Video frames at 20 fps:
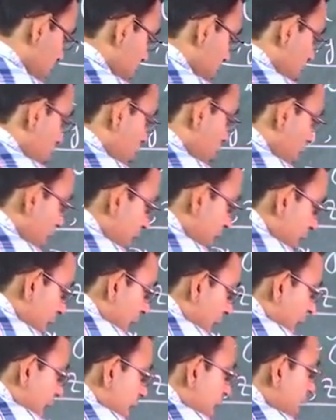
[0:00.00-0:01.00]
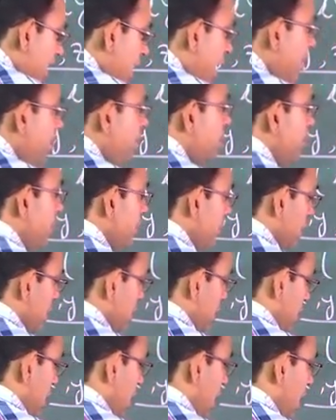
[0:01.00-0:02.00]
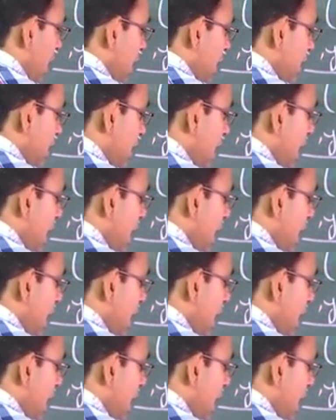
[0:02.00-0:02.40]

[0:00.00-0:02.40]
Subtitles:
you can add it up, and